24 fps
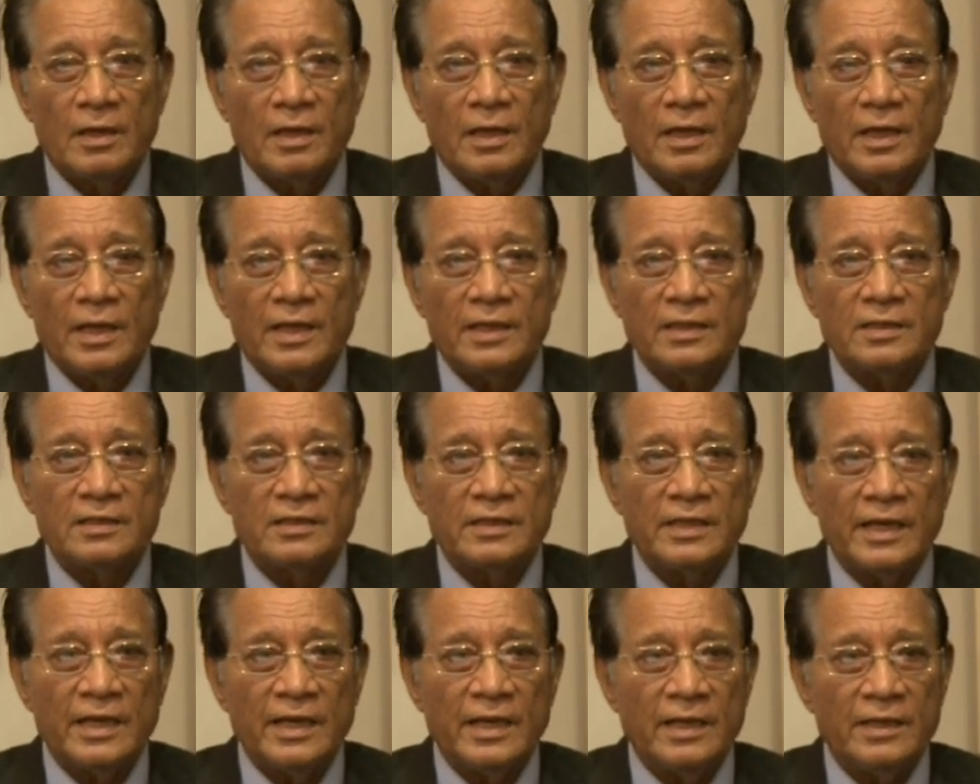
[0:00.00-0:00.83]
and
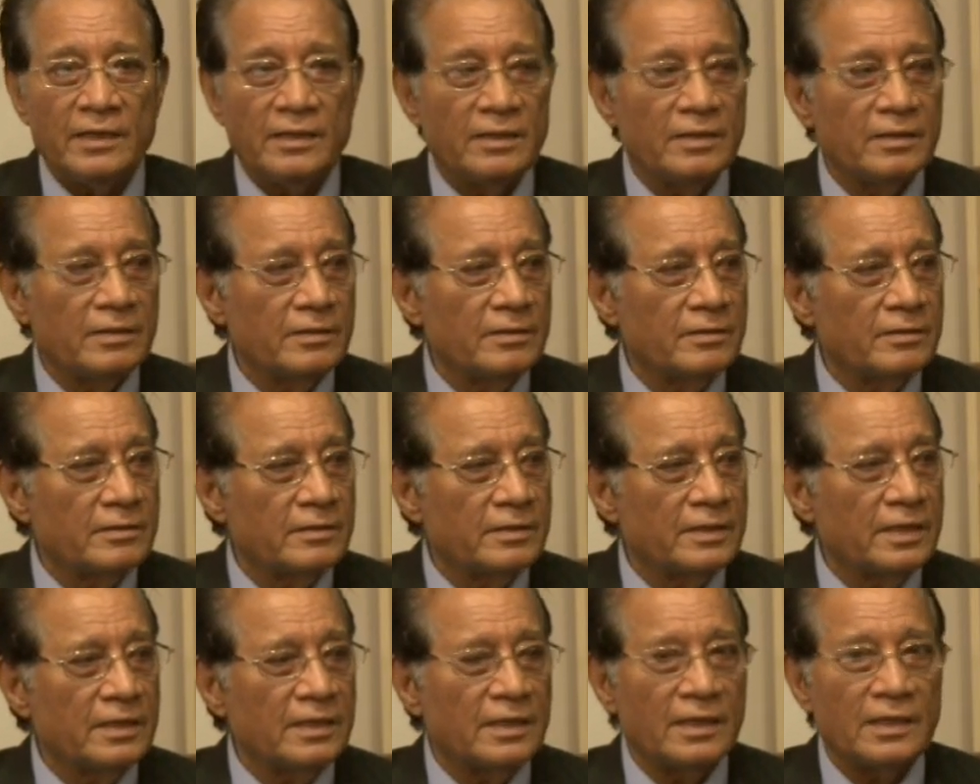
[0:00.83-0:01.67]
then
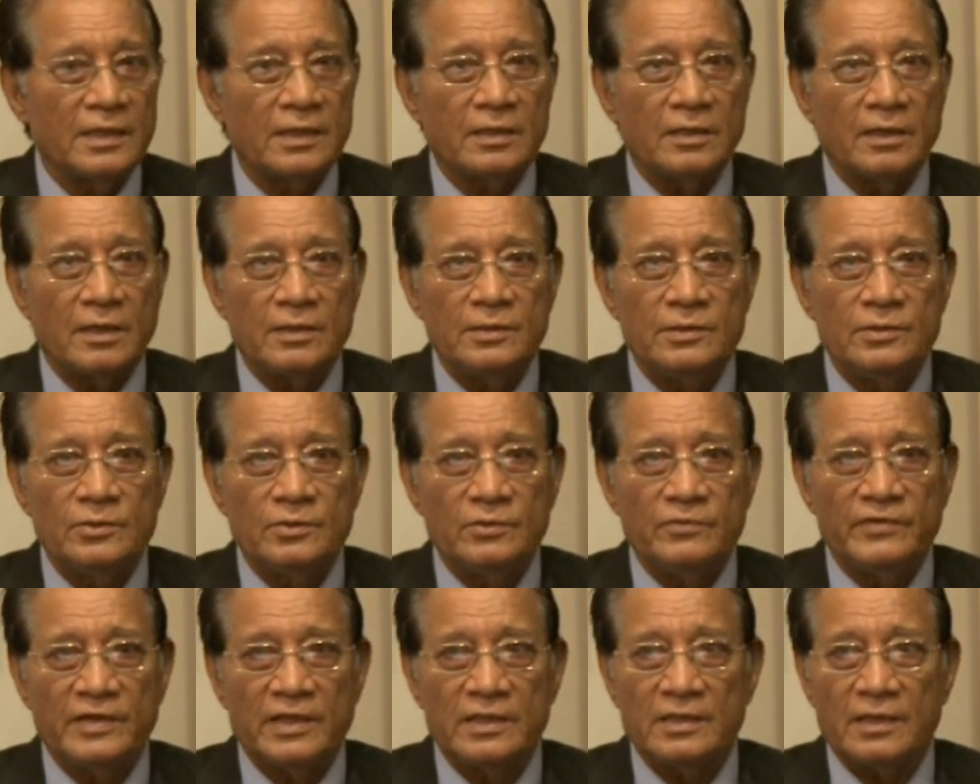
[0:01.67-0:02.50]
I'll call you
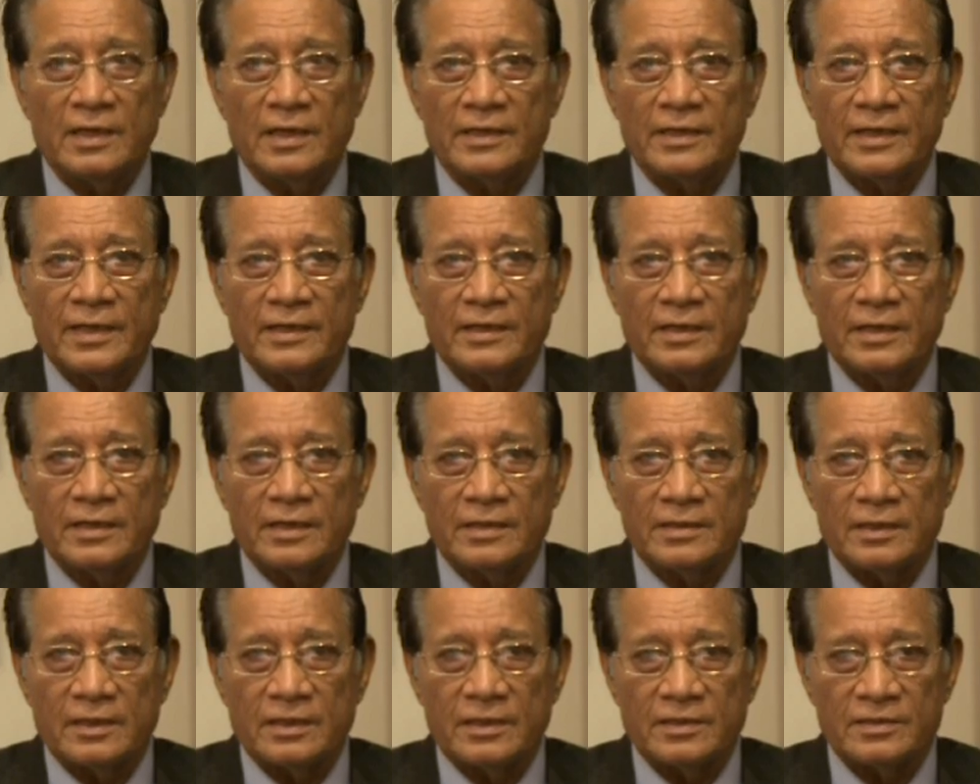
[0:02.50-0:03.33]
when I get
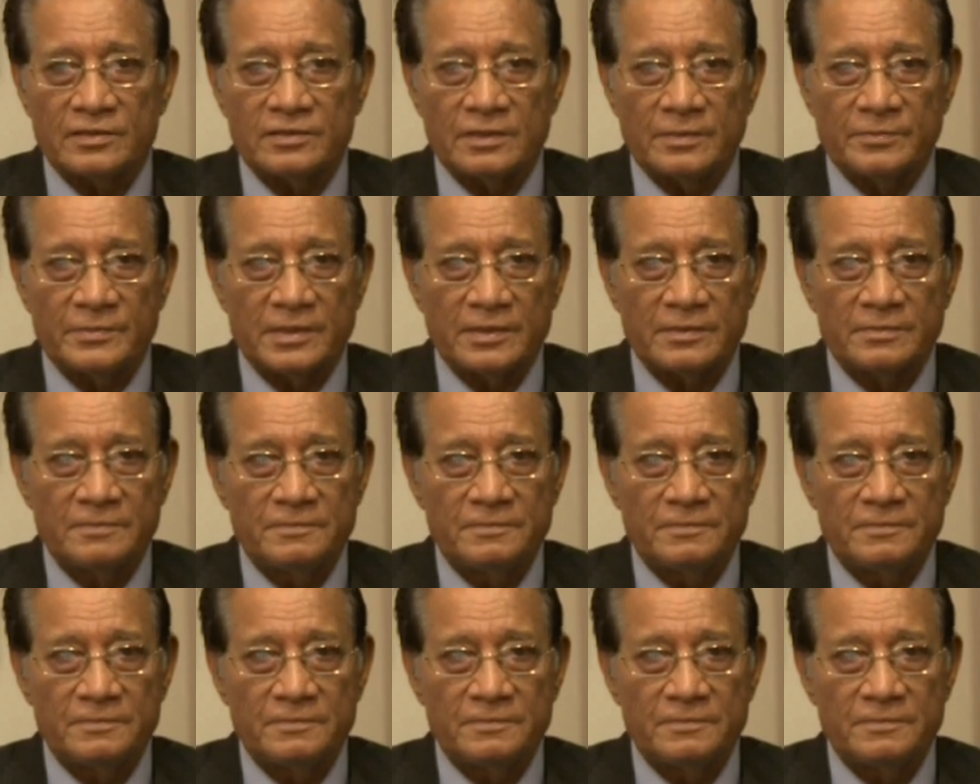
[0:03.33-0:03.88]
another customer.